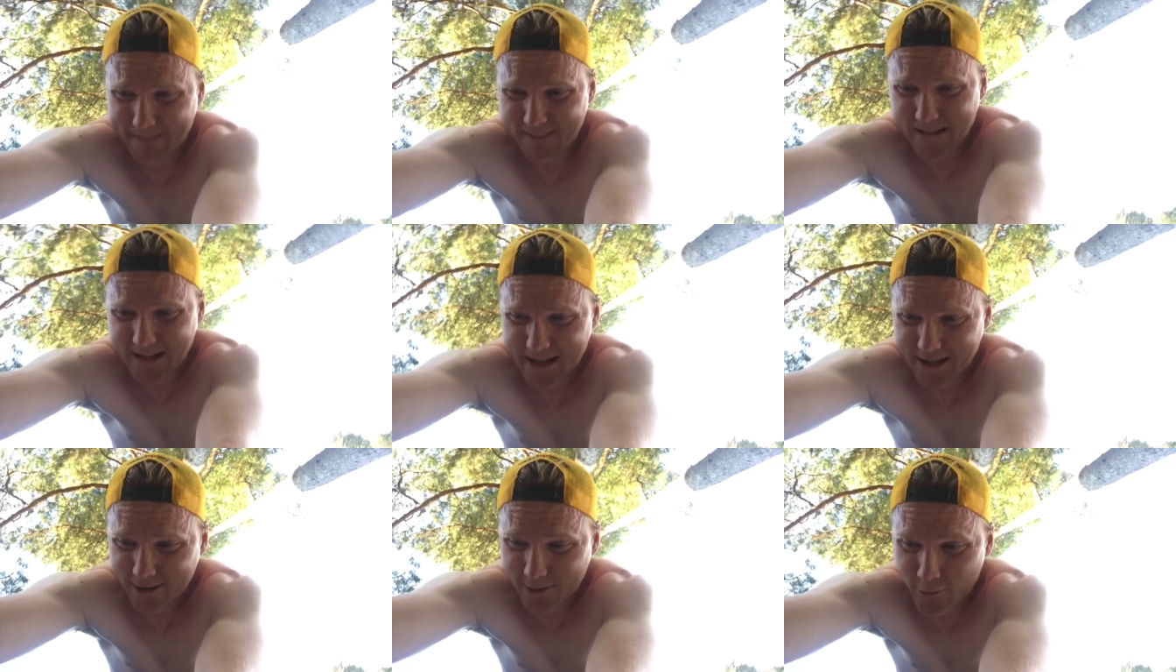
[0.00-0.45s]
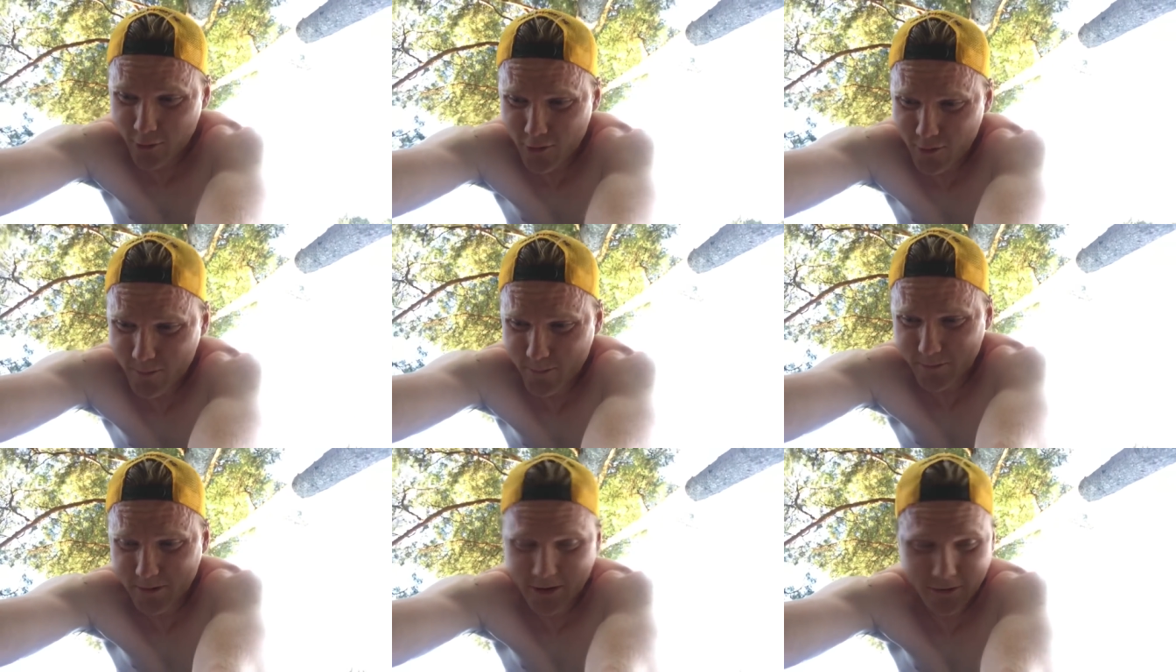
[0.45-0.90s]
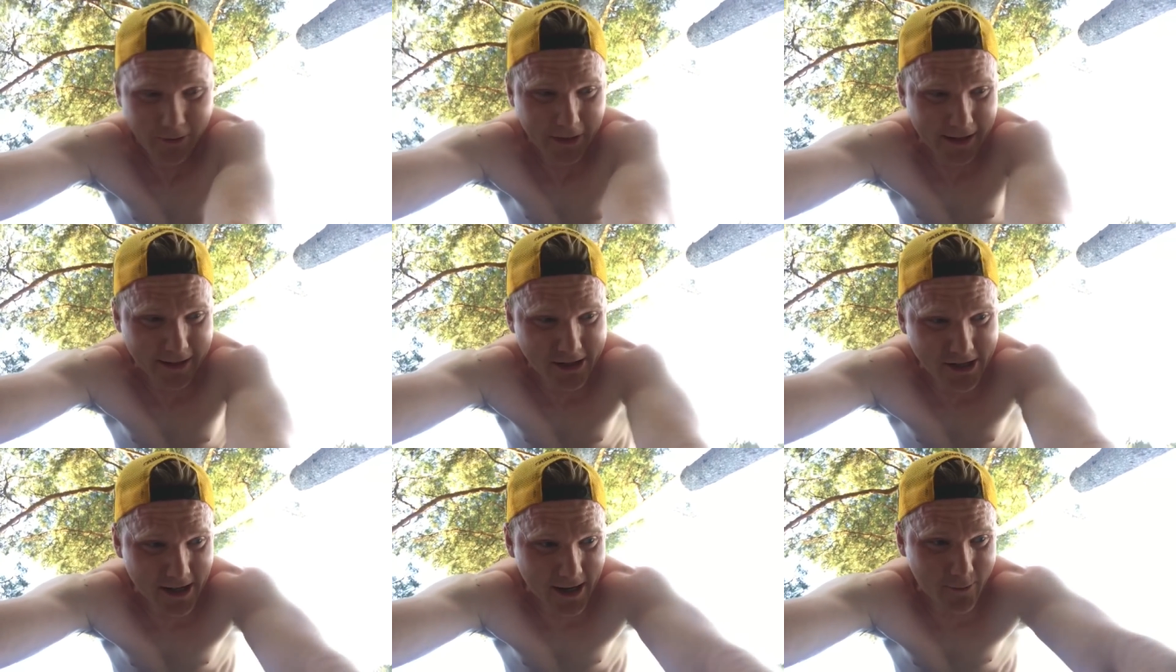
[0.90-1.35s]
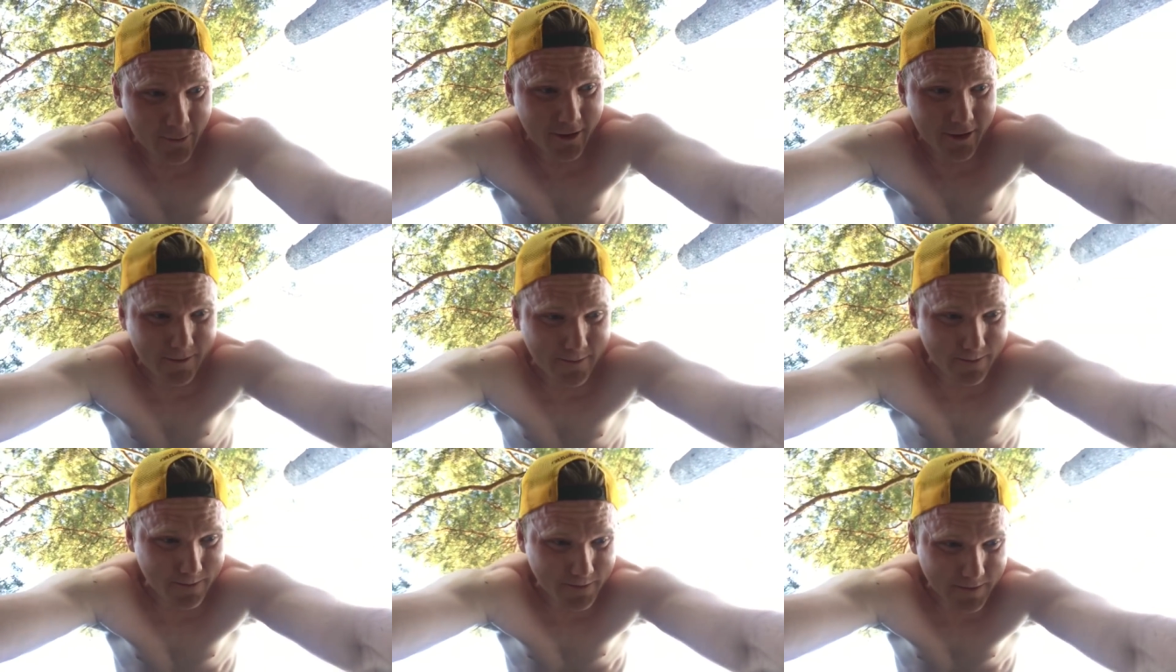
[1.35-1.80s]
Then I go home, quick
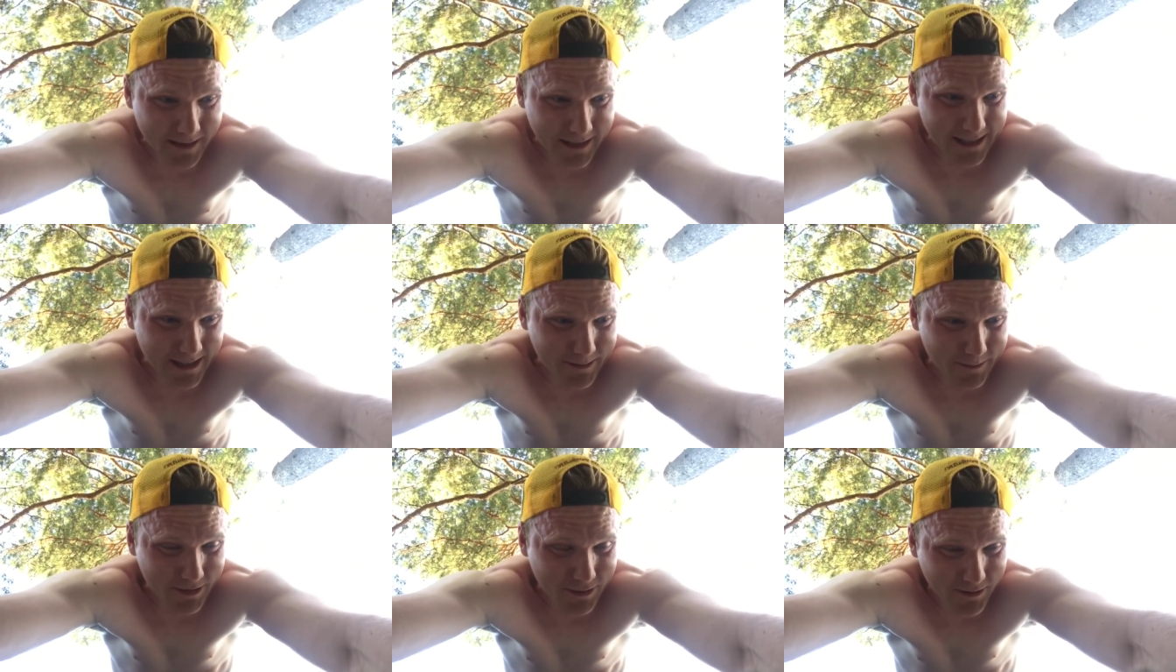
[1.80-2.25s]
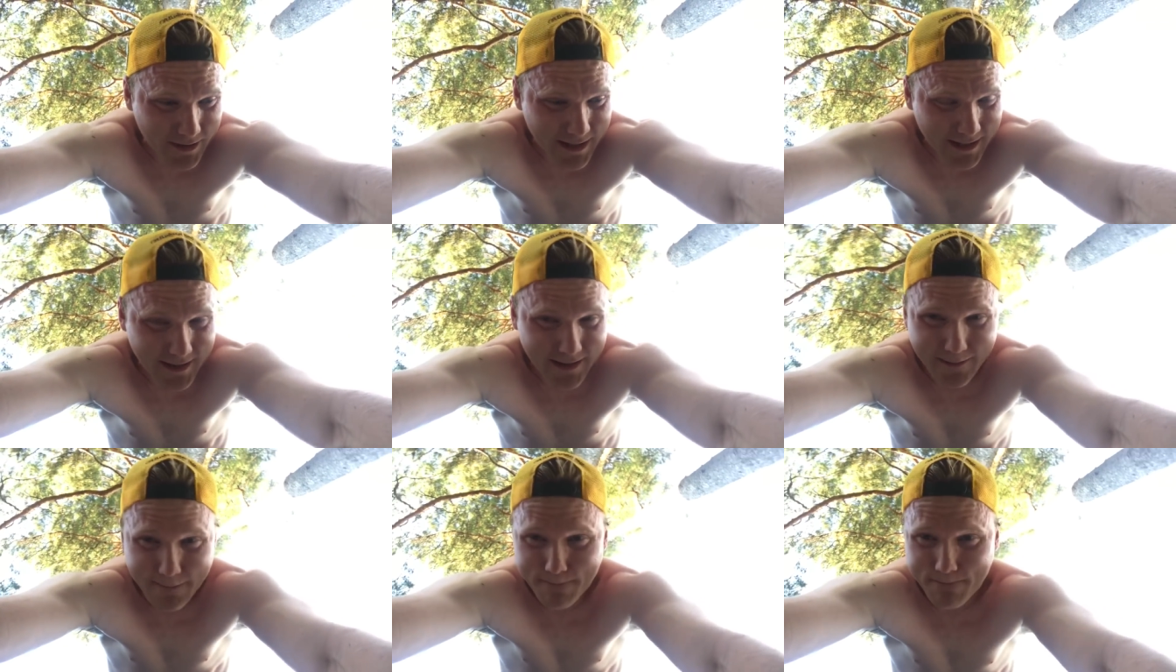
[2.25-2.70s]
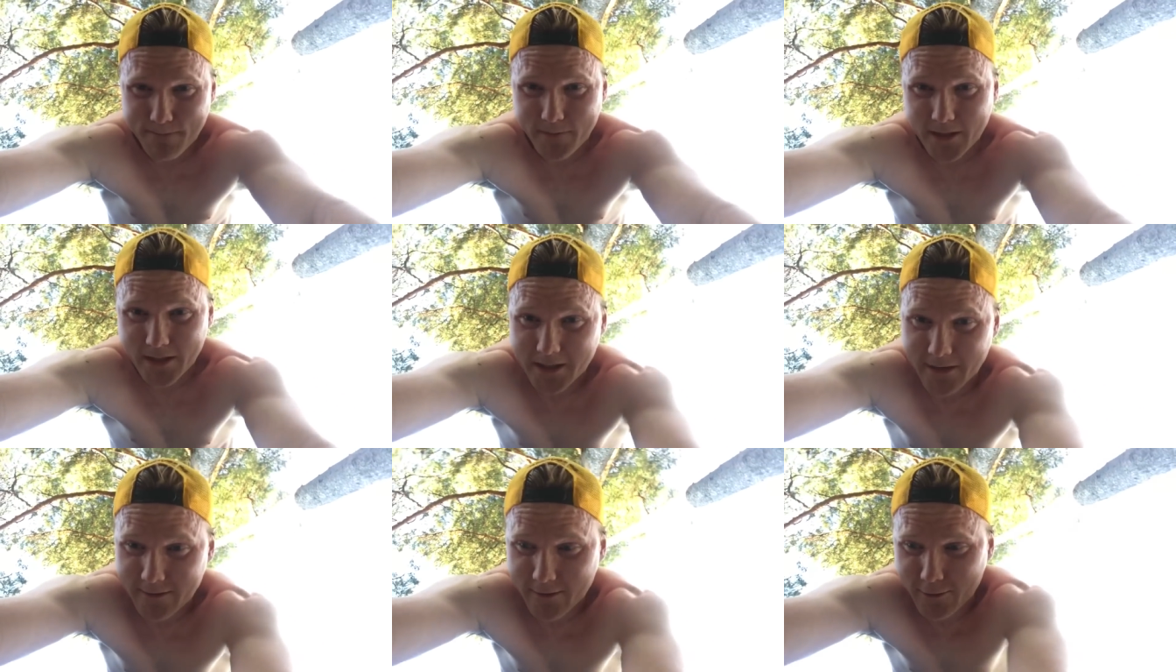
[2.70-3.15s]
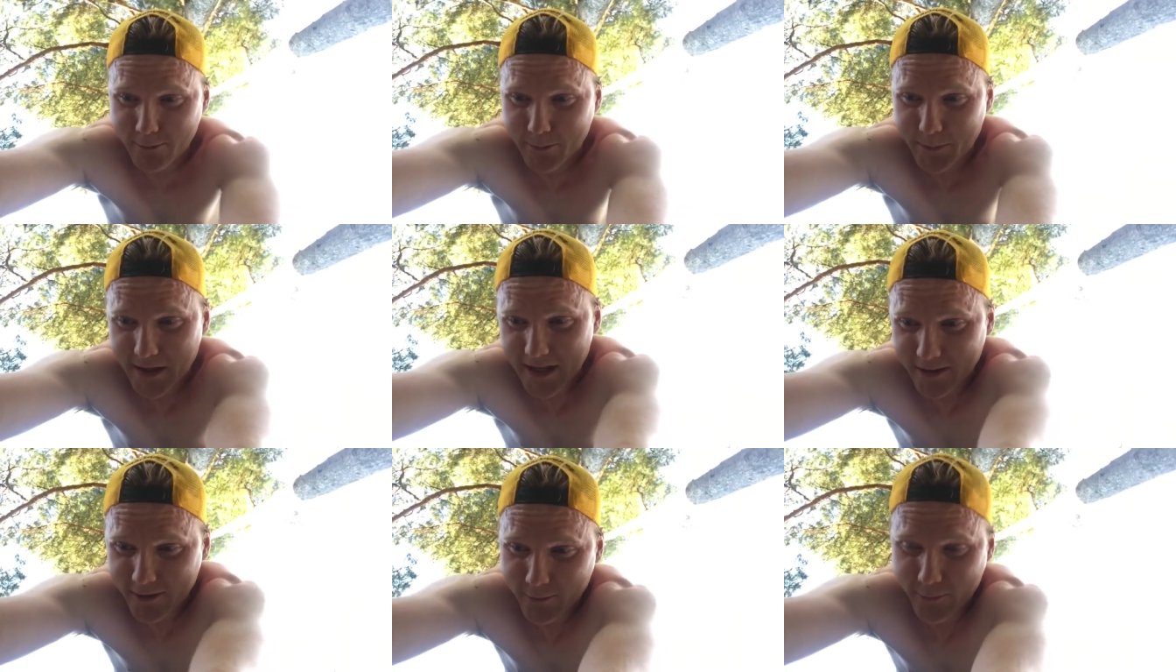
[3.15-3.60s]
shower, A little bit to eat, and then we go back